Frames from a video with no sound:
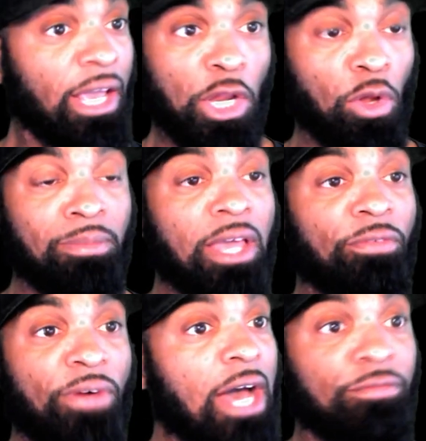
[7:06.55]
It only made $5
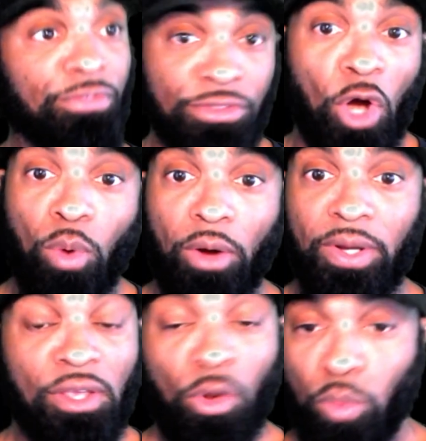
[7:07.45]
million. No
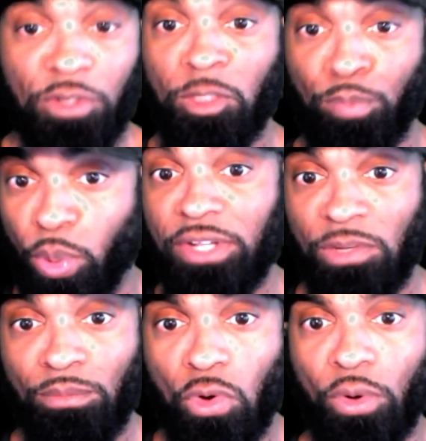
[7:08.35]
worries. We'll just print
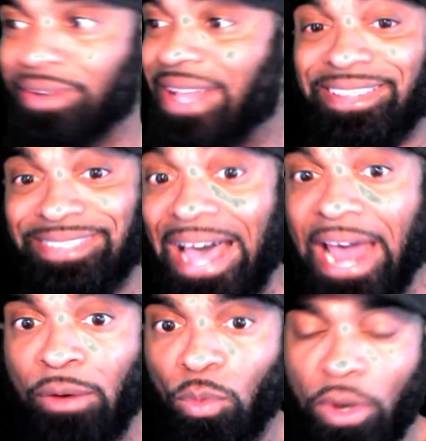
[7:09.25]
some more. That's not
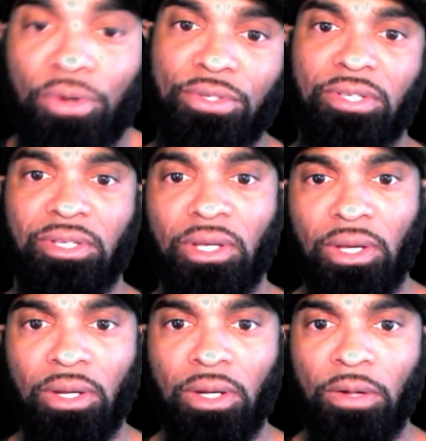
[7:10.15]
how it works.
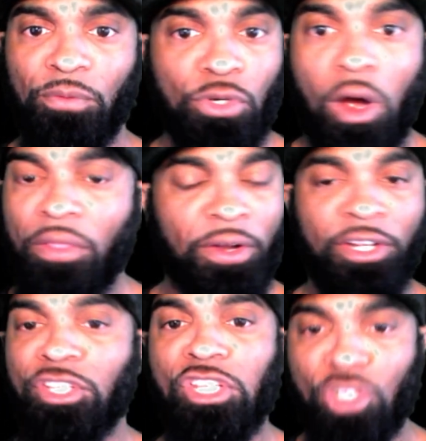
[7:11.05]
You are the
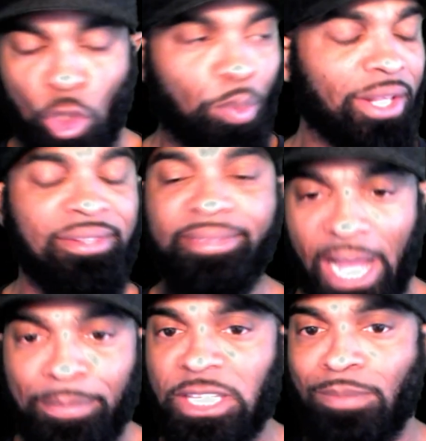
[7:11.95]
stupidest,
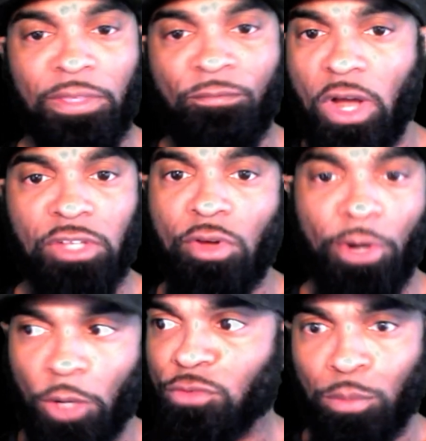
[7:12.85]
dumbest motherfuckers on
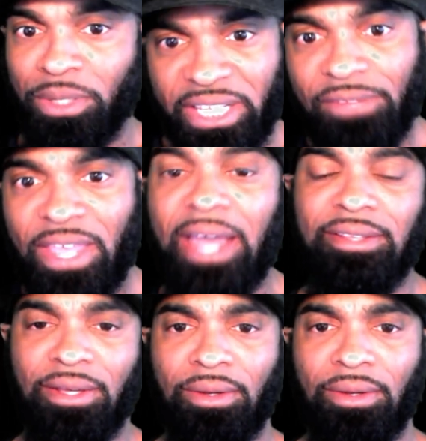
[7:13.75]
earth to believe that.